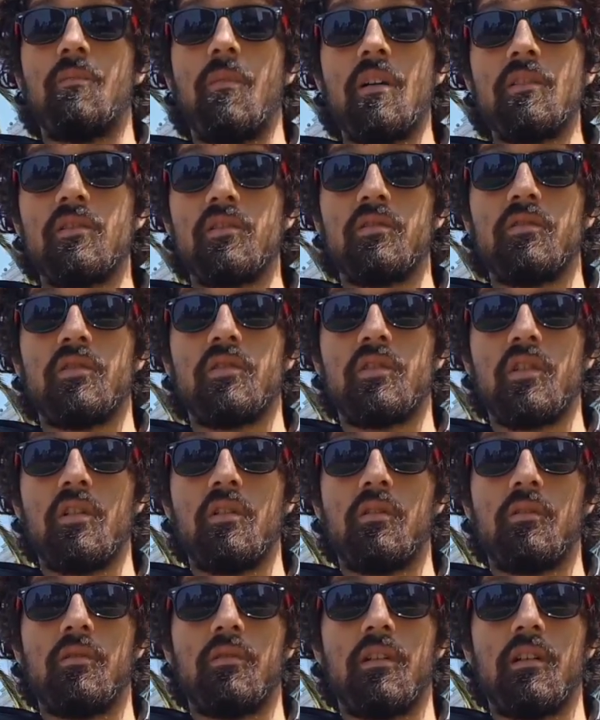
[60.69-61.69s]
months or so
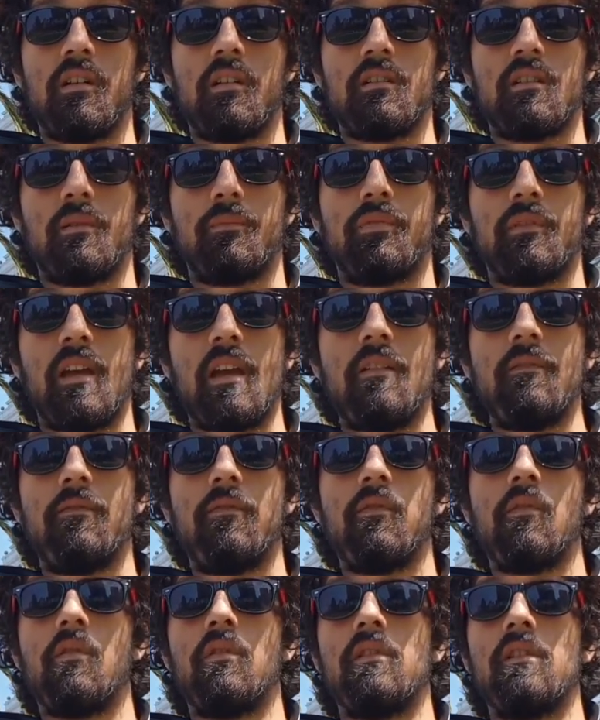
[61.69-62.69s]
to plan for,